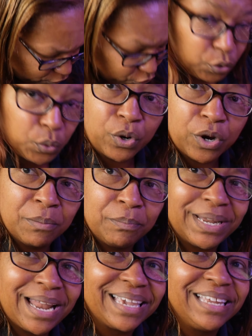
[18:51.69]
tour,
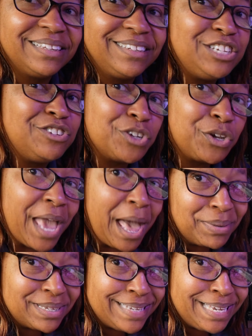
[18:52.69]
but I can at least show you how
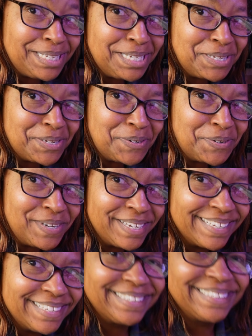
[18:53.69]
my seedlings are doing.